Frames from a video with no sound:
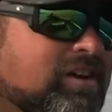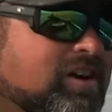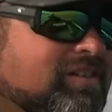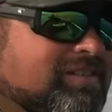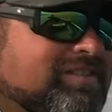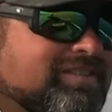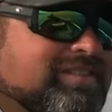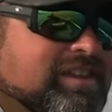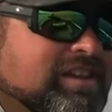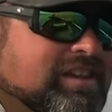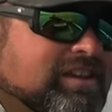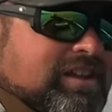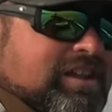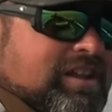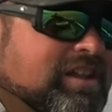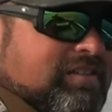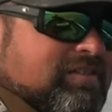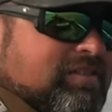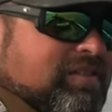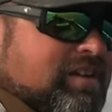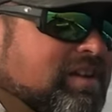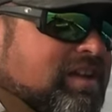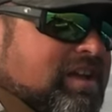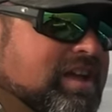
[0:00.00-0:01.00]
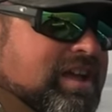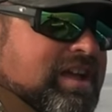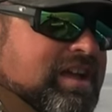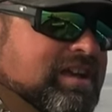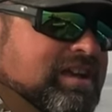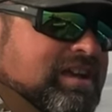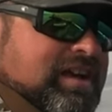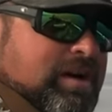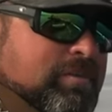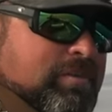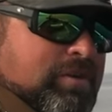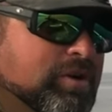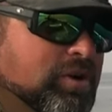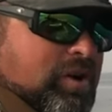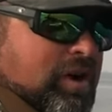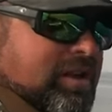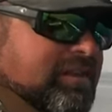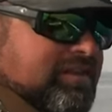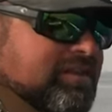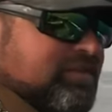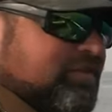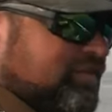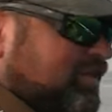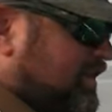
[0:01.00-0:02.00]
like obviously it could have come
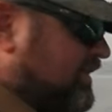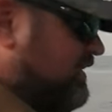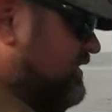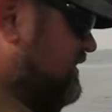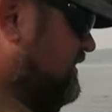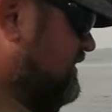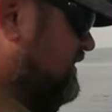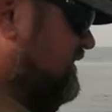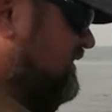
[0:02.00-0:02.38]
across a fish